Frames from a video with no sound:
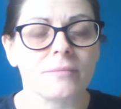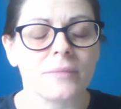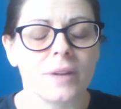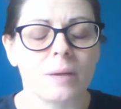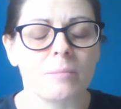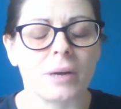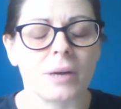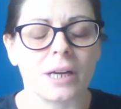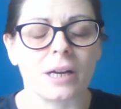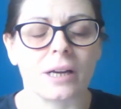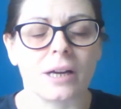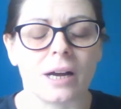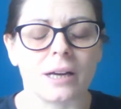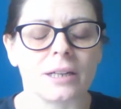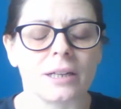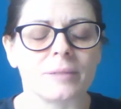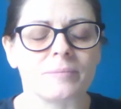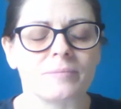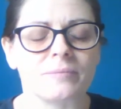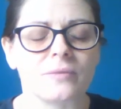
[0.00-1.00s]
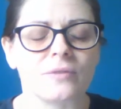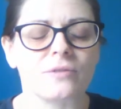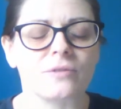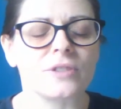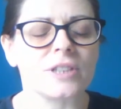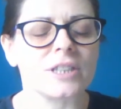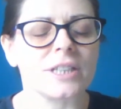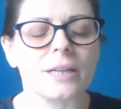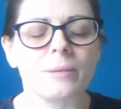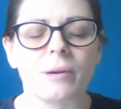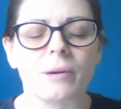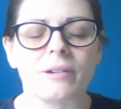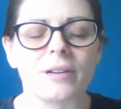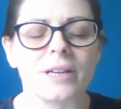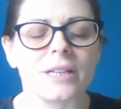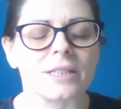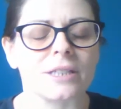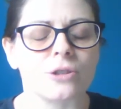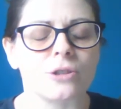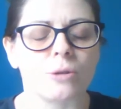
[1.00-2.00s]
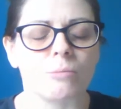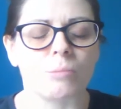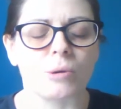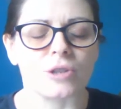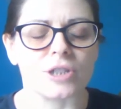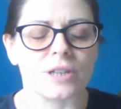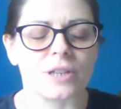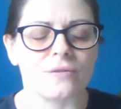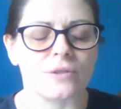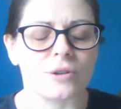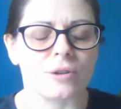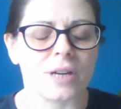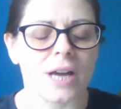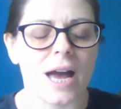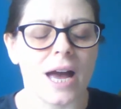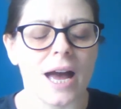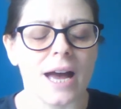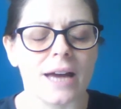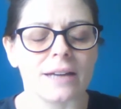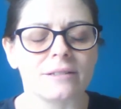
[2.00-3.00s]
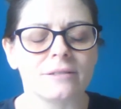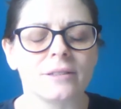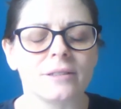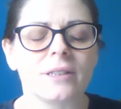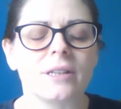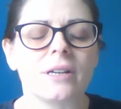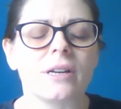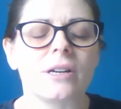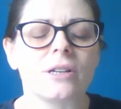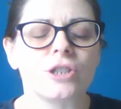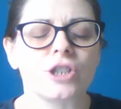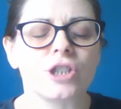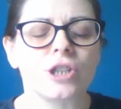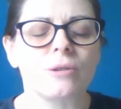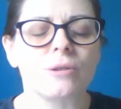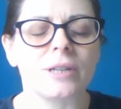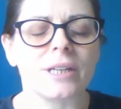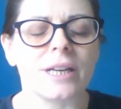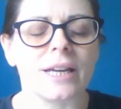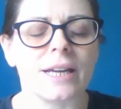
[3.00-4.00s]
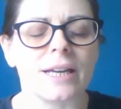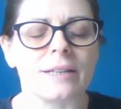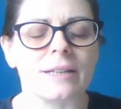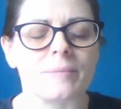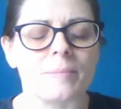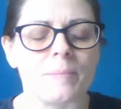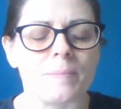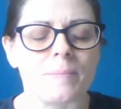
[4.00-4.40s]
Pick a colour. See where it is in your body if you can, tuning in.